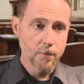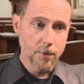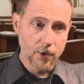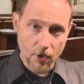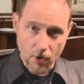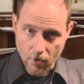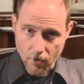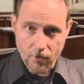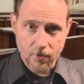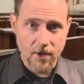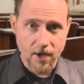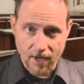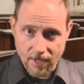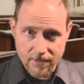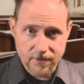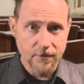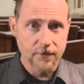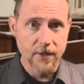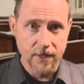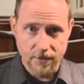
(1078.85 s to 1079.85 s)
but all
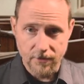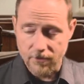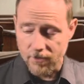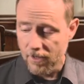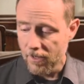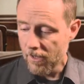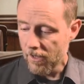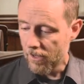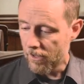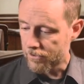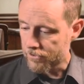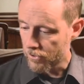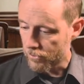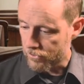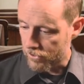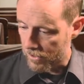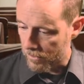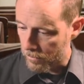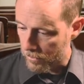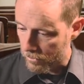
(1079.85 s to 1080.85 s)
kinds of things
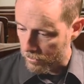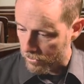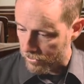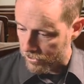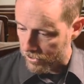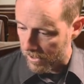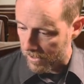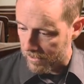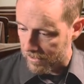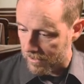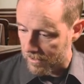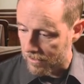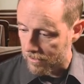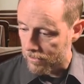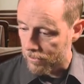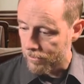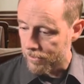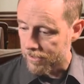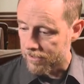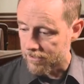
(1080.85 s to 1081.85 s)
associated with Christianity,
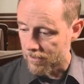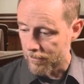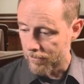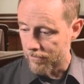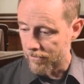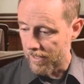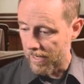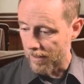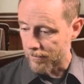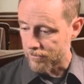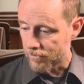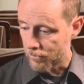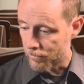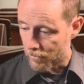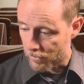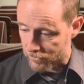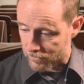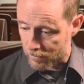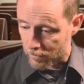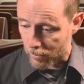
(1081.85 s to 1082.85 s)
including some of the
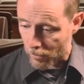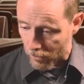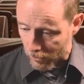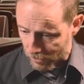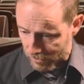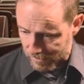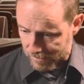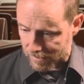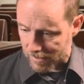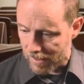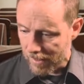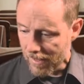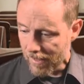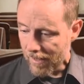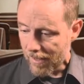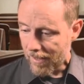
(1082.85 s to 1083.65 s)
absolute most important.